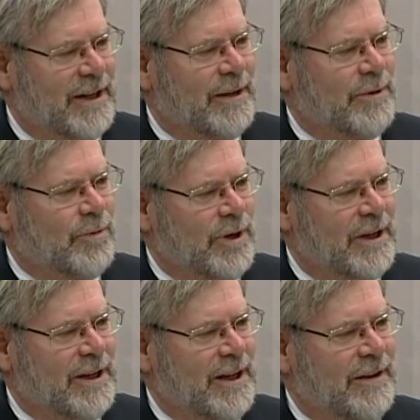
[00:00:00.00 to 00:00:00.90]
and I've been
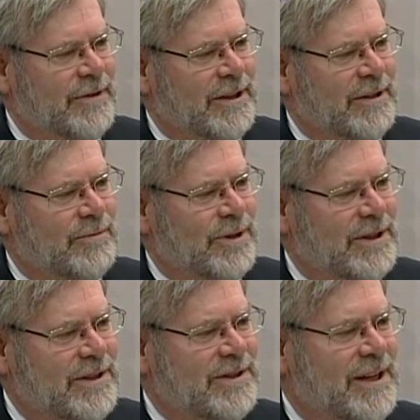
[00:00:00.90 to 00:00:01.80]
working heavily with
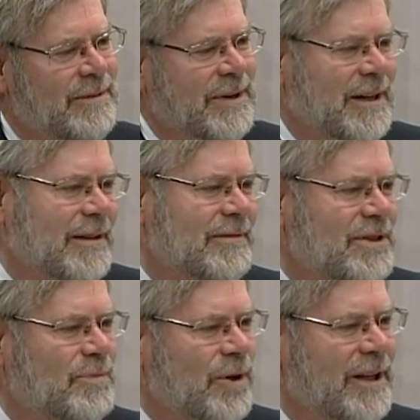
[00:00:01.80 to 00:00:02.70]
his campaign.
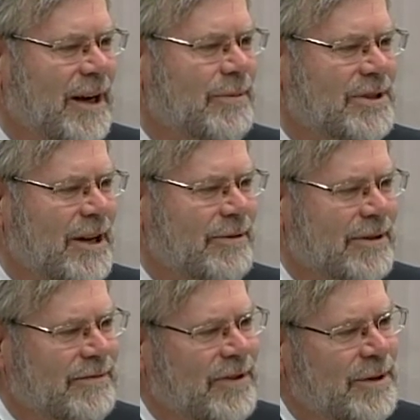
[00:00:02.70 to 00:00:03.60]
This morning I was out
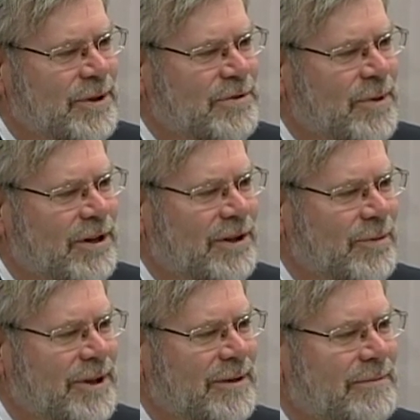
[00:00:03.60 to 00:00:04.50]
at a farmer's market
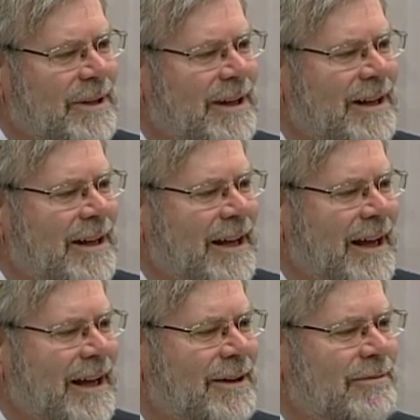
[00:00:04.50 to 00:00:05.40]
with him,
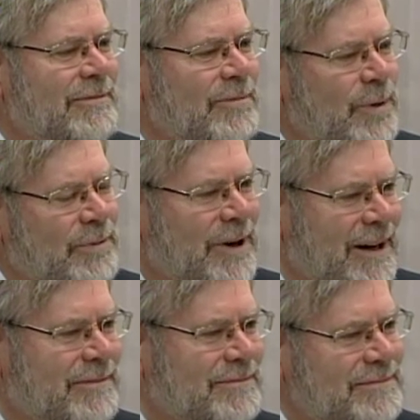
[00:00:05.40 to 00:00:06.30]
and we
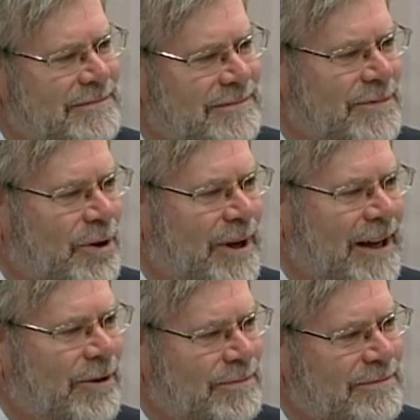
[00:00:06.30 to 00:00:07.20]
were going
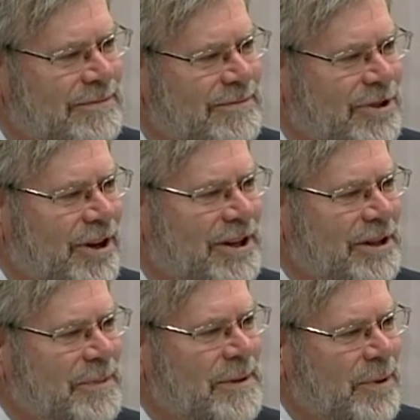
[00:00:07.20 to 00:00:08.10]
out and talking
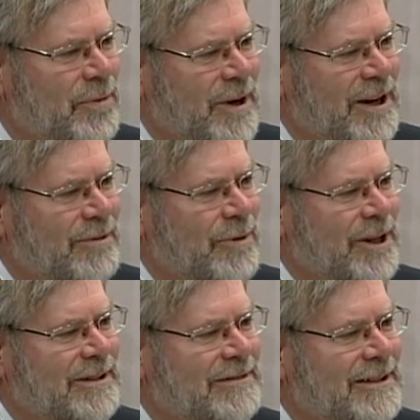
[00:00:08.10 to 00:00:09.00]
to people
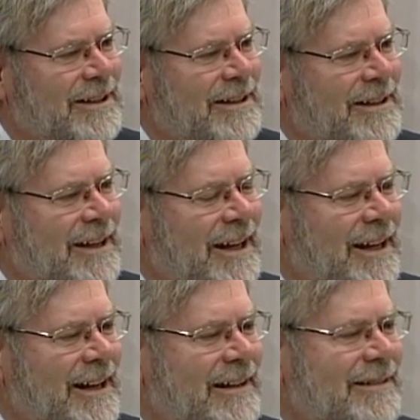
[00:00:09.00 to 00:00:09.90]
one-on-one,
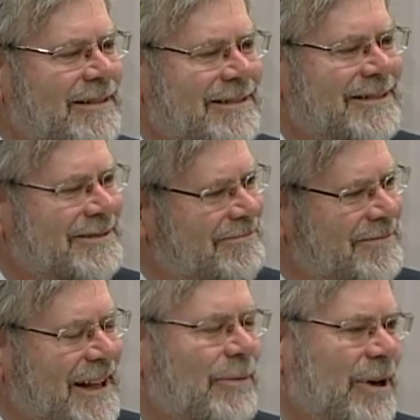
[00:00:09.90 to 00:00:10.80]
and
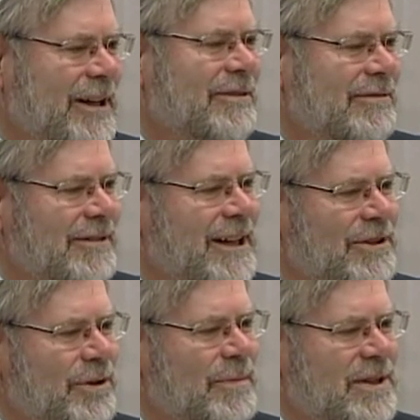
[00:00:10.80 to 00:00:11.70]
that way you can get
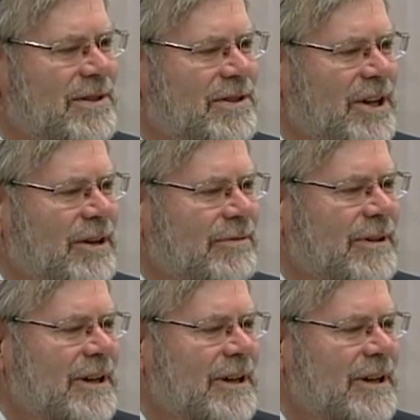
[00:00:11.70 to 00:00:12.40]
your message out.